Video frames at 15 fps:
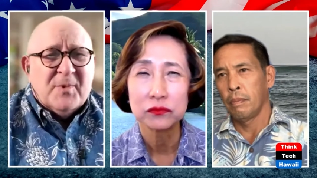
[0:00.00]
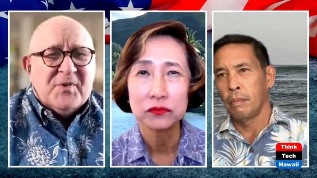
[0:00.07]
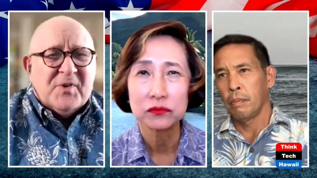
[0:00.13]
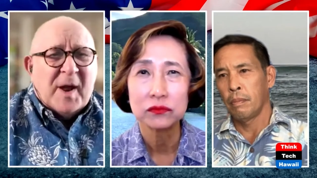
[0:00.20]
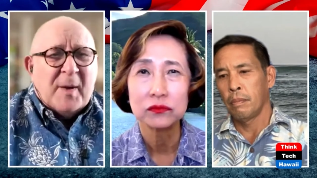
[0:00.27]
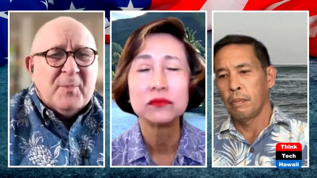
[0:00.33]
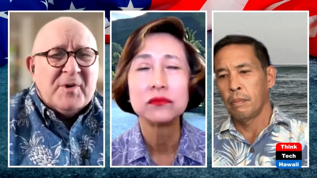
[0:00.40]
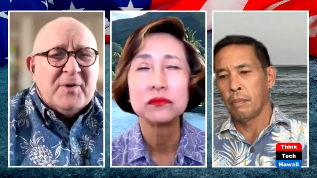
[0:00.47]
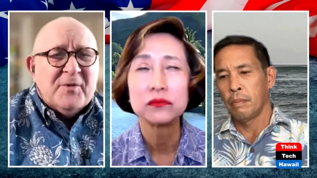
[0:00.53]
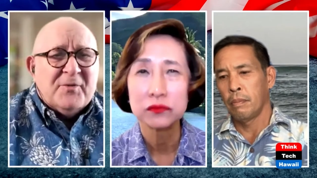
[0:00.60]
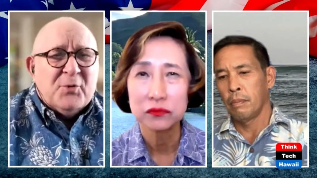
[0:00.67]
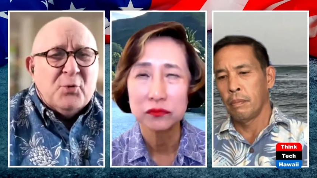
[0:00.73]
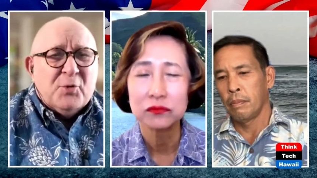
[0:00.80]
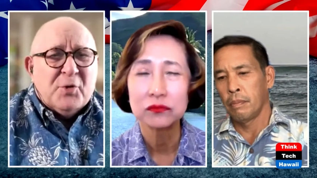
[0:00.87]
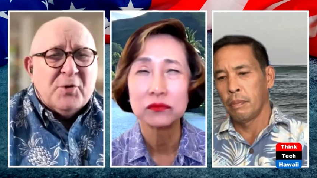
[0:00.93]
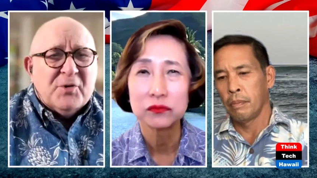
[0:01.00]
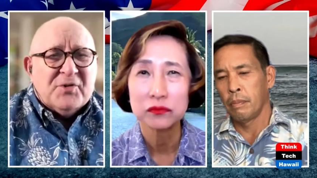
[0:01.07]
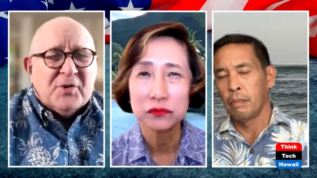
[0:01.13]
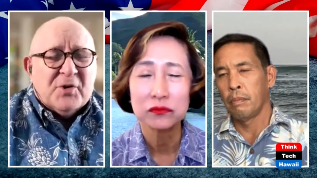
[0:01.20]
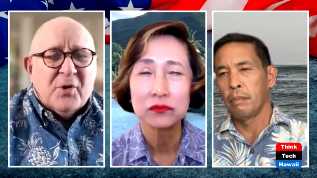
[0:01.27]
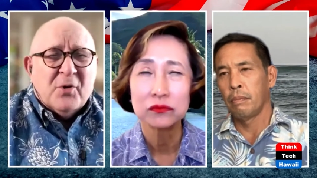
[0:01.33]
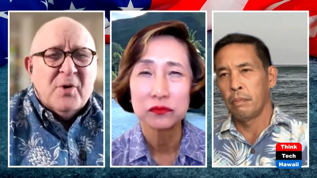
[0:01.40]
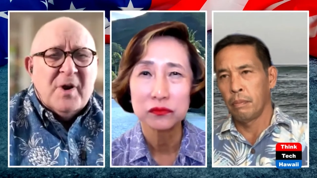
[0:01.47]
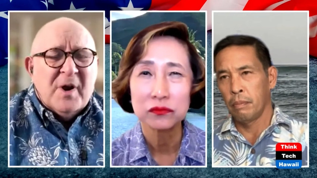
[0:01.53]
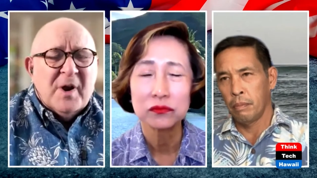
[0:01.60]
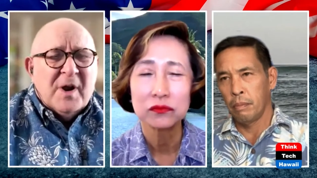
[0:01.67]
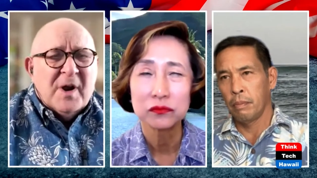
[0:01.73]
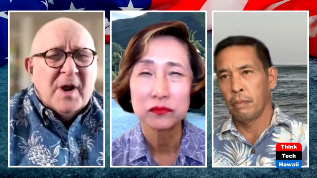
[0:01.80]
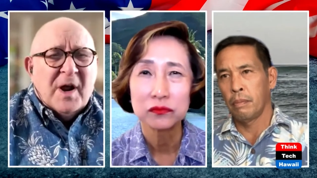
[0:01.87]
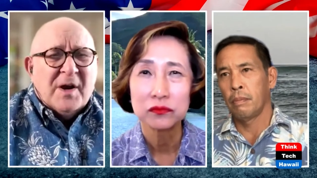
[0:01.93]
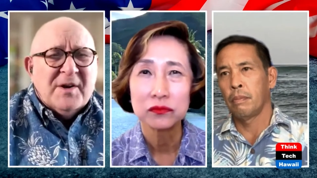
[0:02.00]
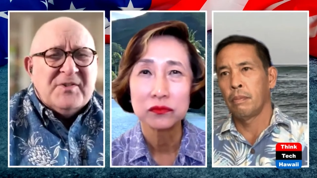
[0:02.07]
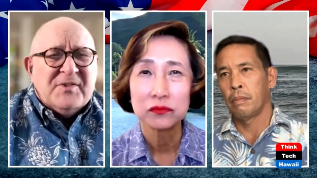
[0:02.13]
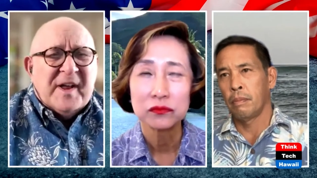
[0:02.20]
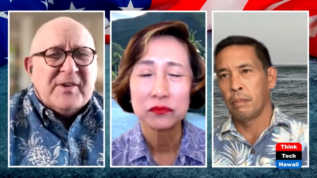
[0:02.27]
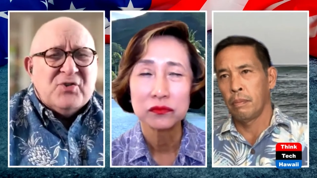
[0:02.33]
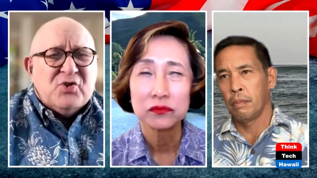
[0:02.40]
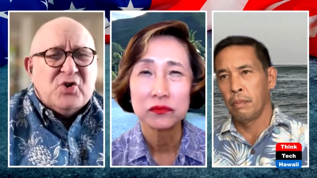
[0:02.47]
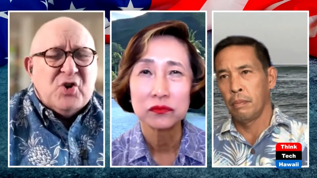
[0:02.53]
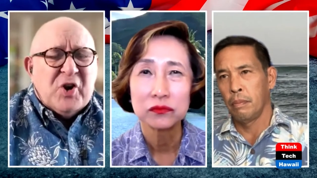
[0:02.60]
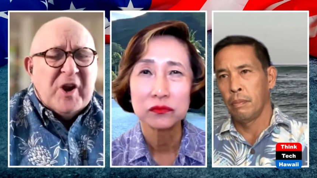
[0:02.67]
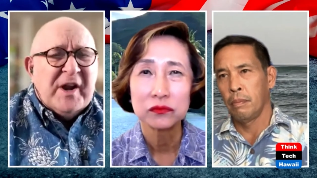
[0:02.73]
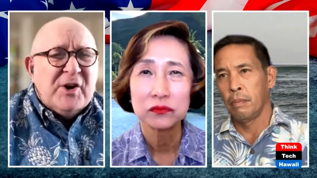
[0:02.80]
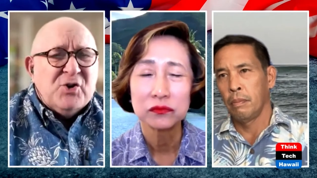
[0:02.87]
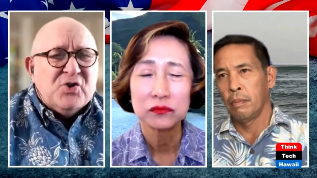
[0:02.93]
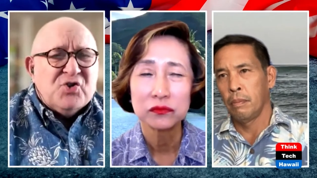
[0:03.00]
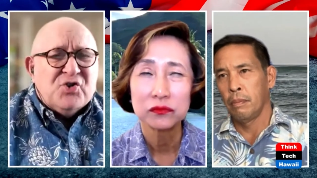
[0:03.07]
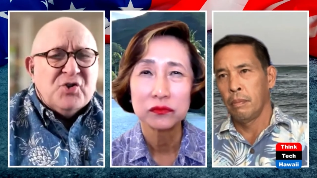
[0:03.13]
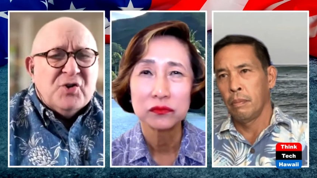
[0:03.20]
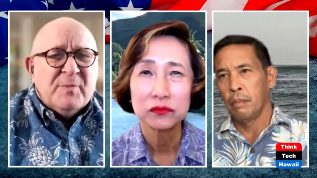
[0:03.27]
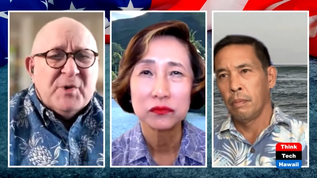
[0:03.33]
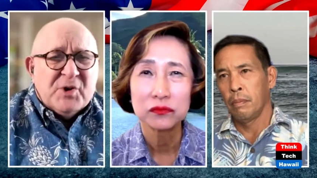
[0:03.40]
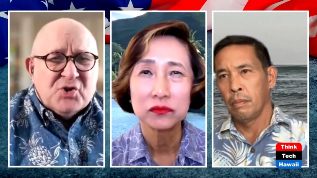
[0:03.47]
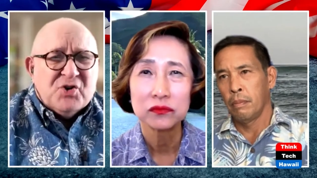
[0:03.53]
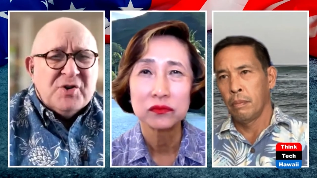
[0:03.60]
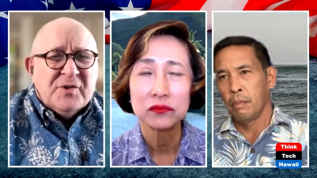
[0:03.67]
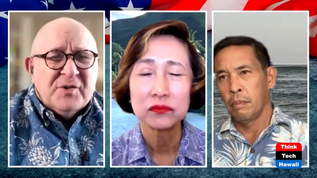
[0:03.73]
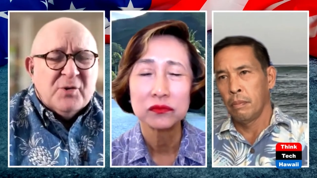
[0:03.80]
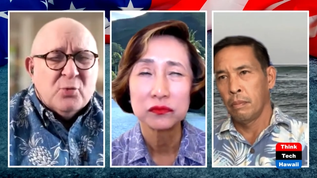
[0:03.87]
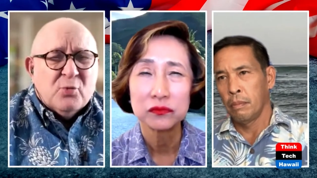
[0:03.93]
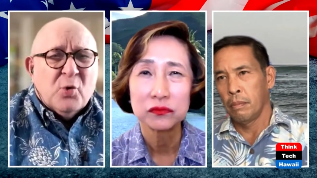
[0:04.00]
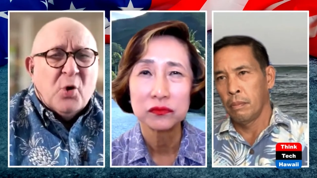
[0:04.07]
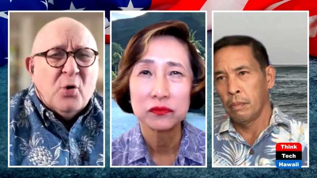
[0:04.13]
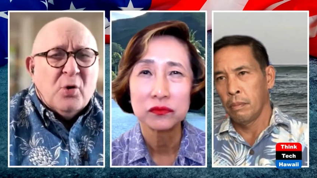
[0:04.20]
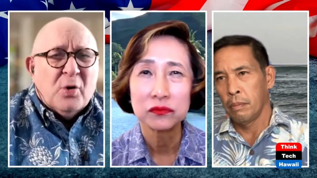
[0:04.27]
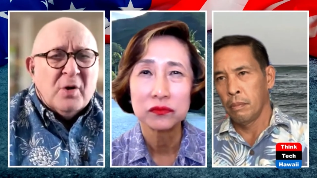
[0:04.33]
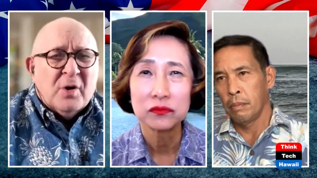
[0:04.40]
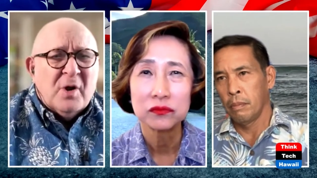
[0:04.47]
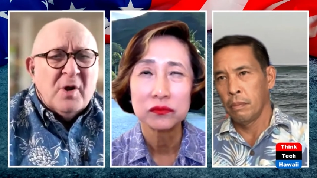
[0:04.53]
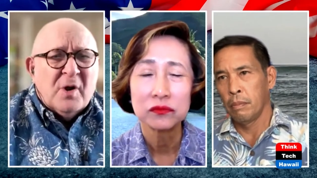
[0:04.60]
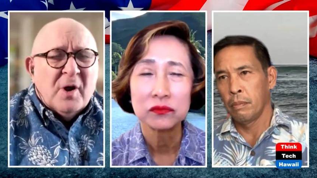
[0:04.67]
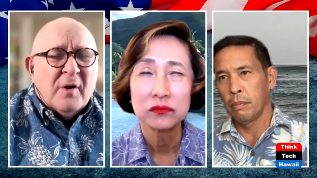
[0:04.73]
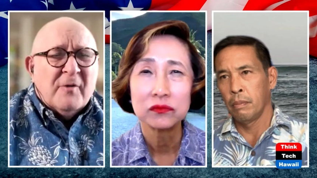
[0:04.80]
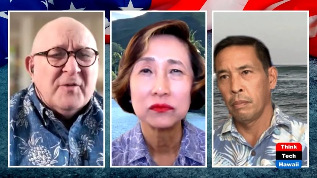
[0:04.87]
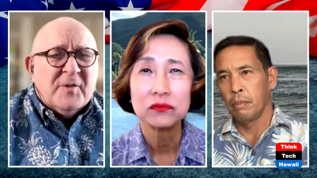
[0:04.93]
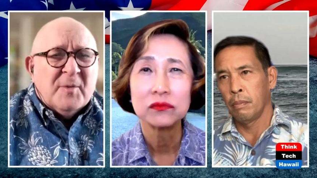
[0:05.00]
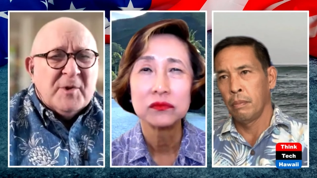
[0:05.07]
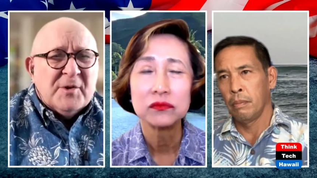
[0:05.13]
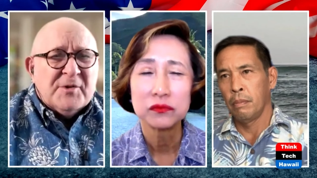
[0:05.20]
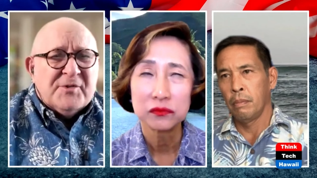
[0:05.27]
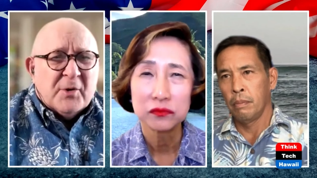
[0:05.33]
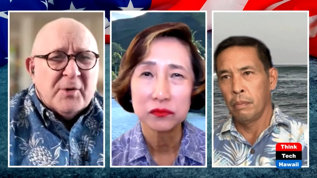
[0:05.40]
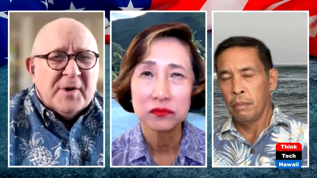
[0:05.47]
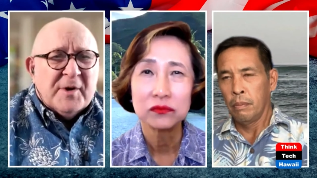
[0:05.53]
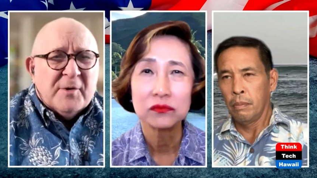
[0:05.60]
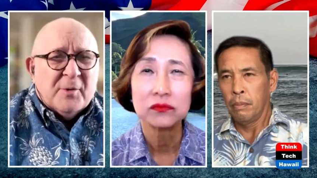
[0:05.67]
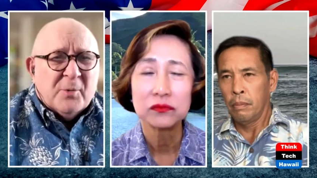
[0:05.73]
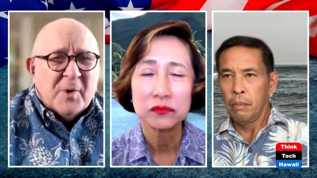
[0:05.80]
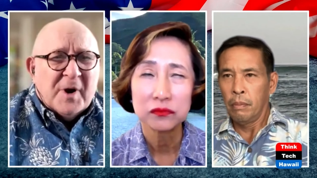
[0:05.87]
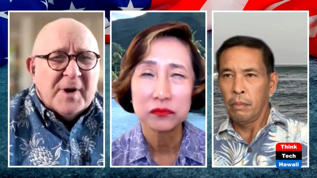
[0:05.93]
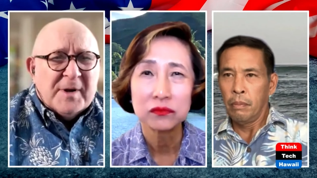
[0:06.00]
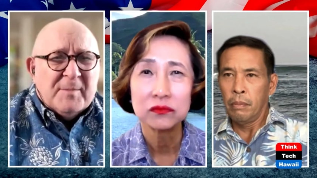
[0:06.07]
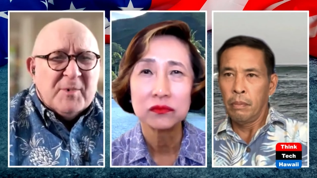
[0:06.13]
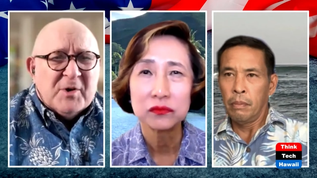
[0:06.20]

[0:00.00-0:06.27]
Speaker 1: which happened a few years ago, how does that change the mission, the role of the military in Hawaii?